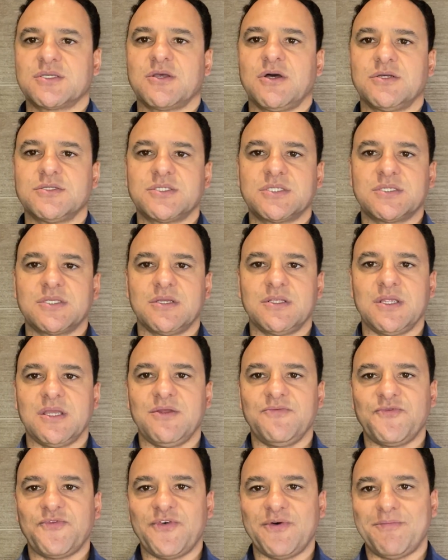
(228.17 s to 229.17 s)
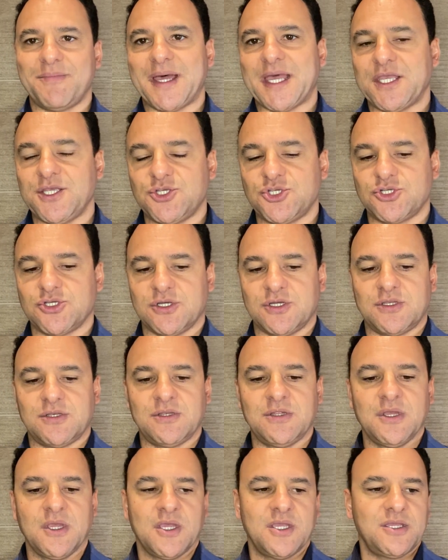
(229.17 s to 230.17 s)
constant
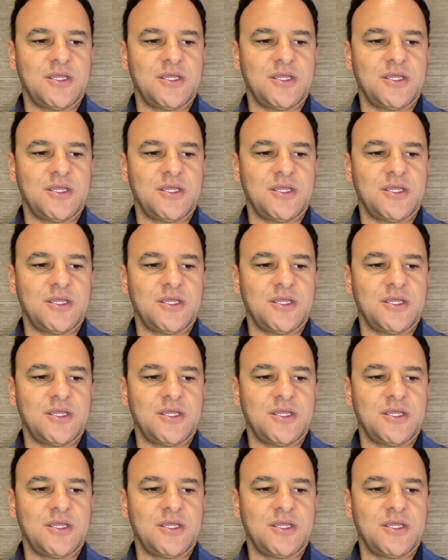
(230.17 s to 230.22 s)
information,